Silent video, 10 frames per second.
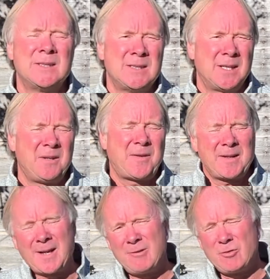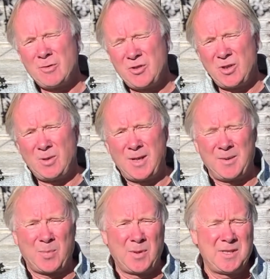And in fact, Andrew and Julian
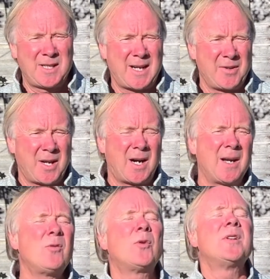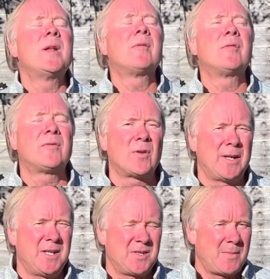pointed out that I would never have got
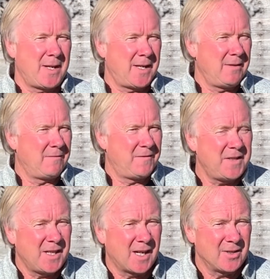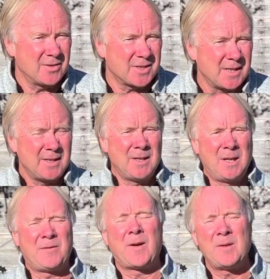into making videos
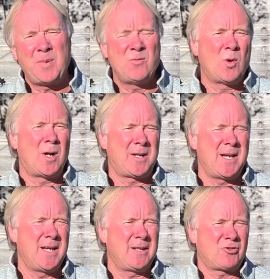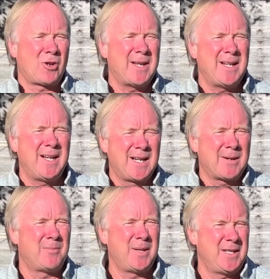if I'd been working in a training
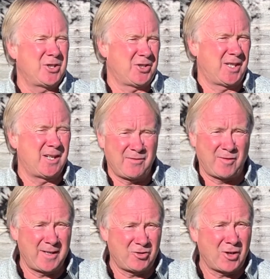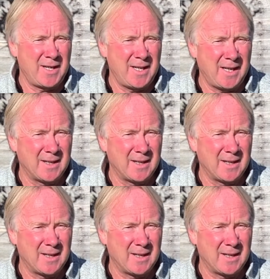company just delivering training.